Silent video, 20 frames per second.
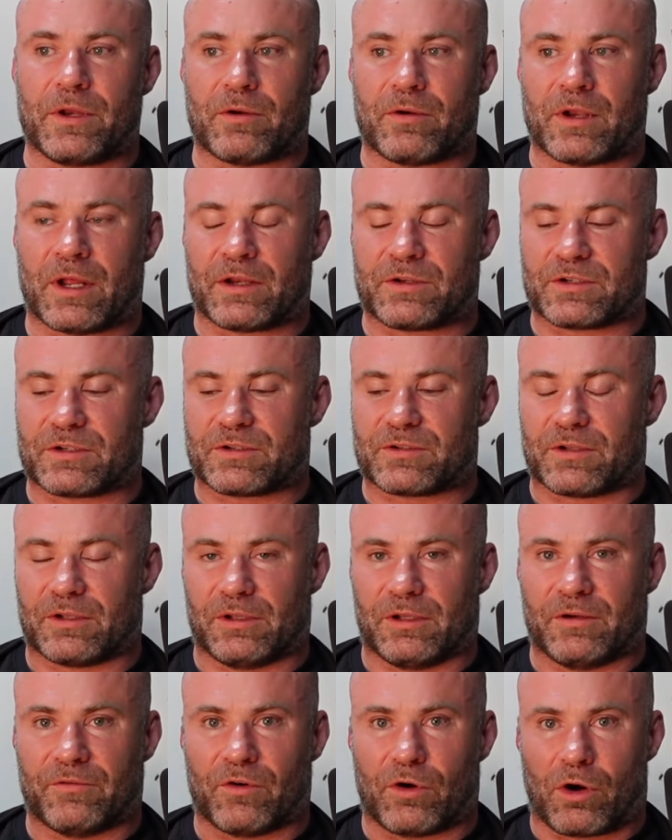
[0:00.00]
not just the
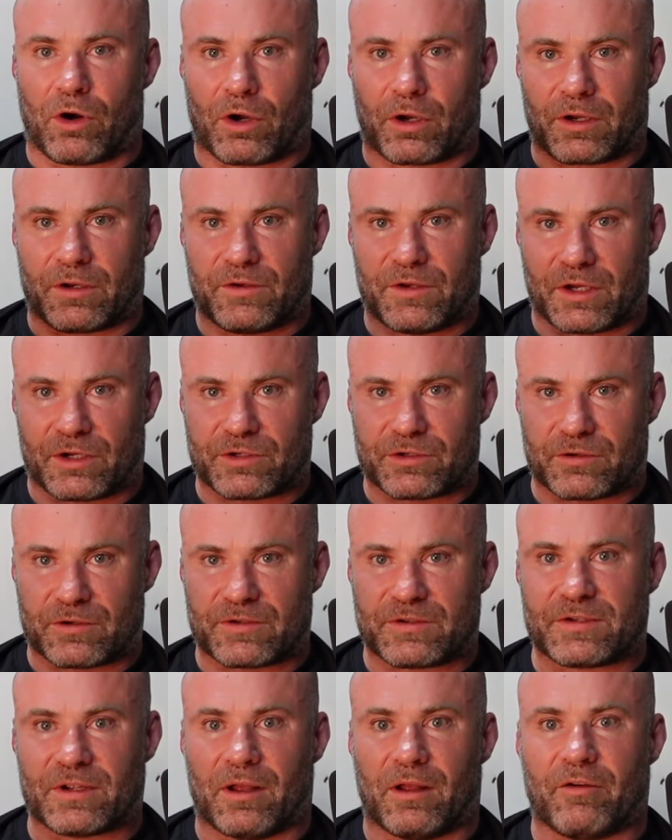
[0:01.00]
liver architecture
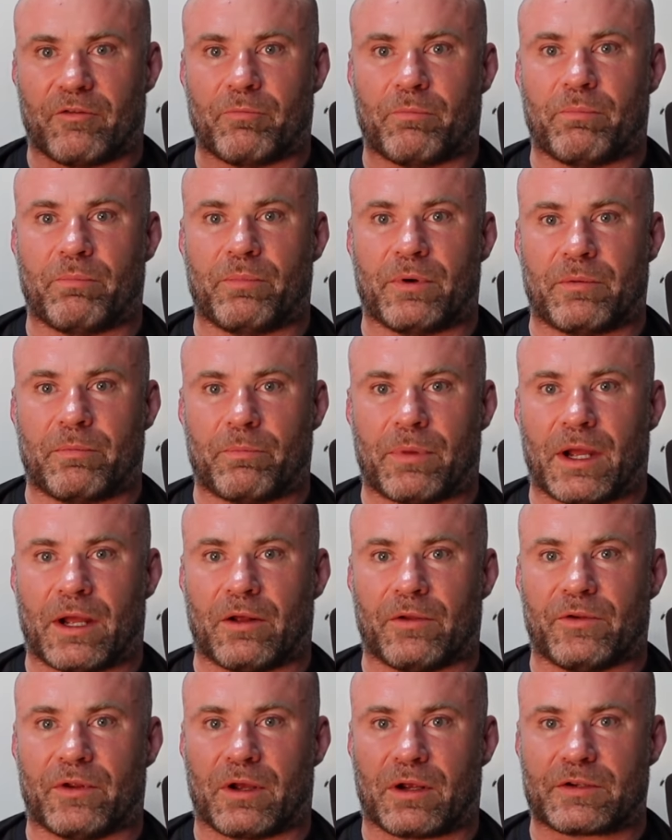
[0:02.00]
itself, but
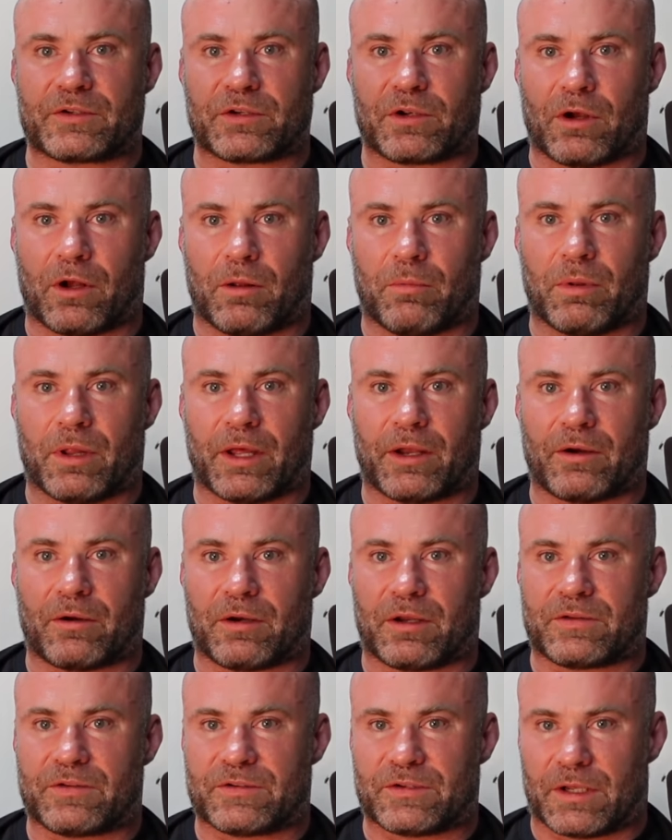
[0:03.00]
bile ducts, gallbladder,
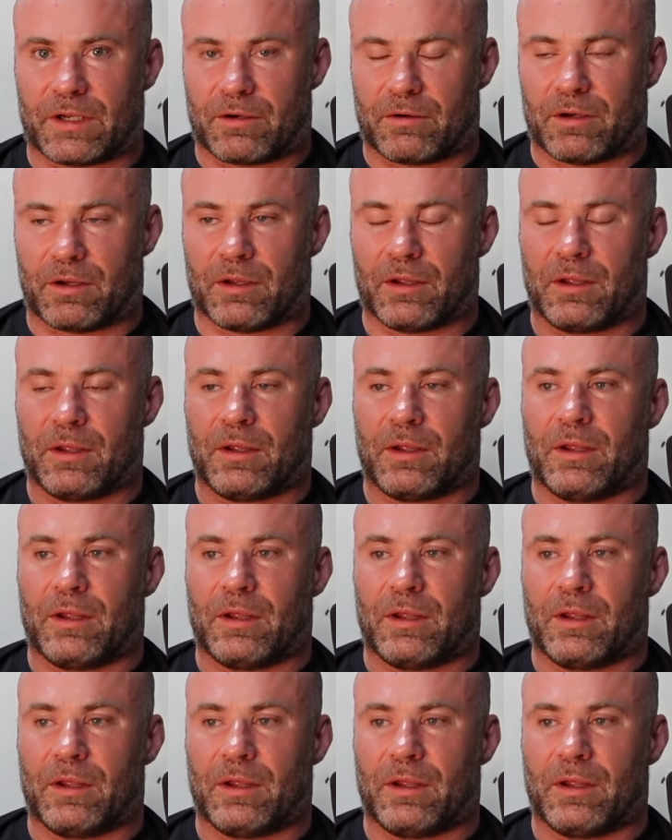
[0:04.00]
etc.